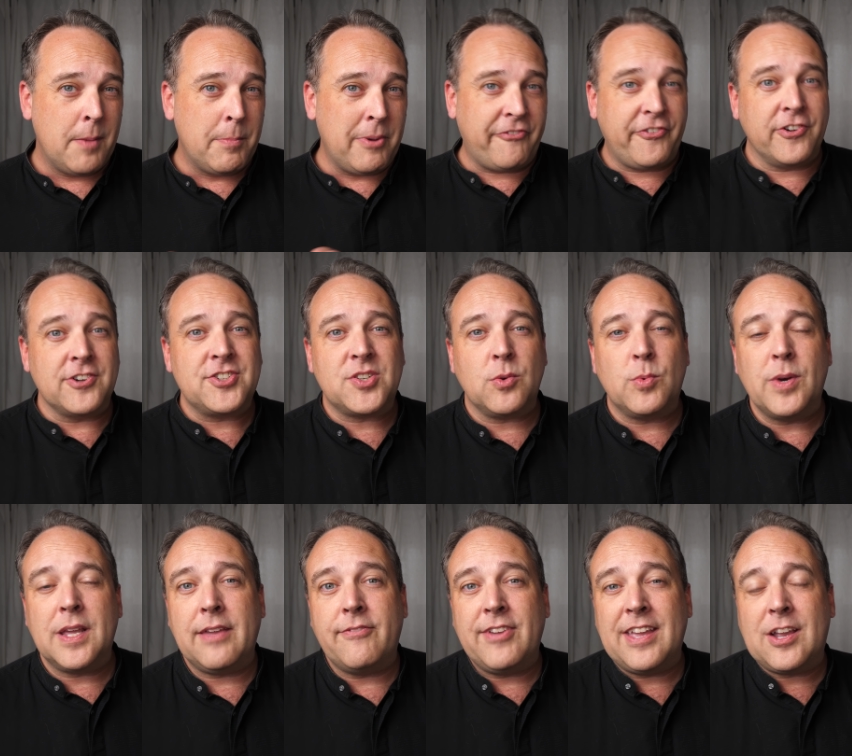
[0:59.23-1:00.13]
But first, I
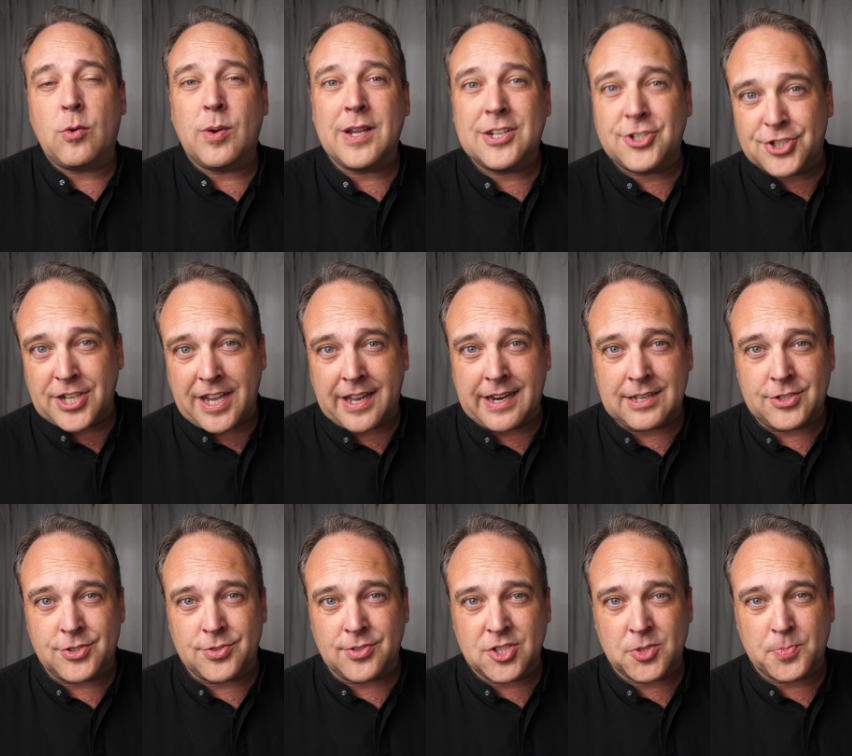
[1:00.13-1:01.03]
want to give a quick shout
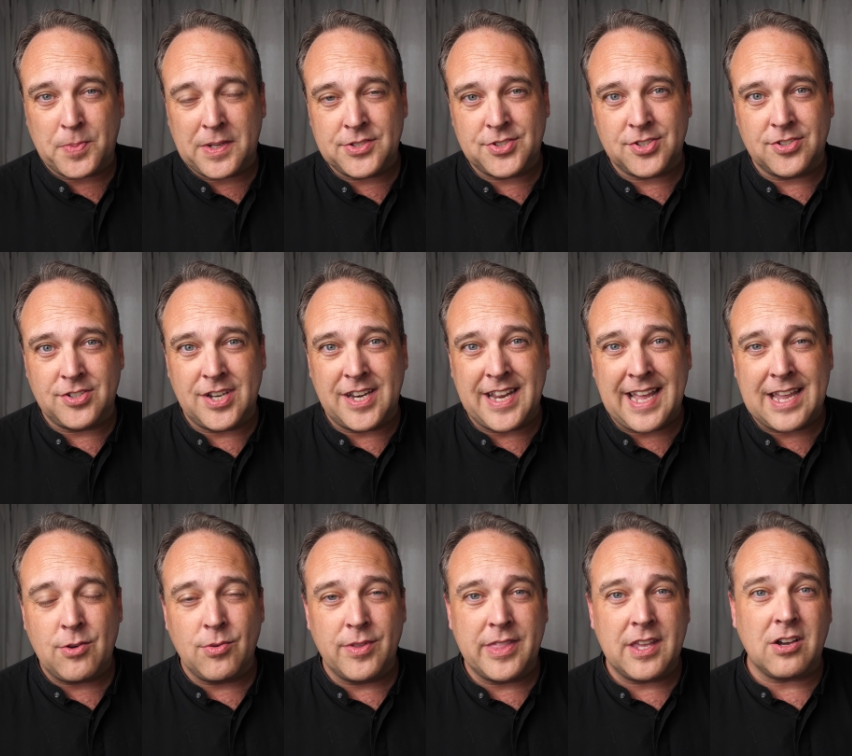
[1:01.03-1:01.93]
out to our sponsor
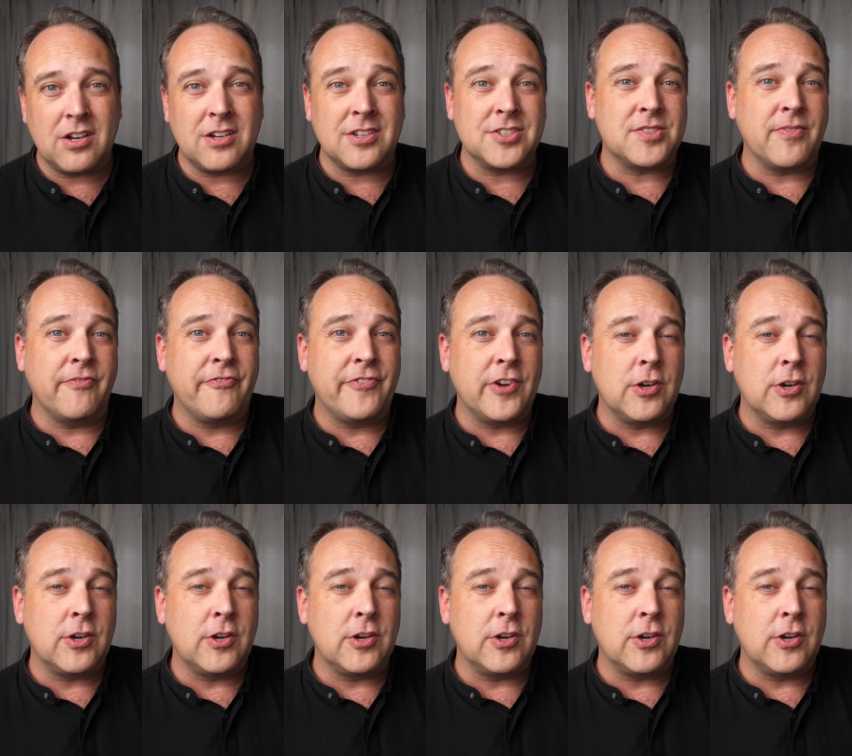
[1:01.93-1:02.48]
today, who are the awesome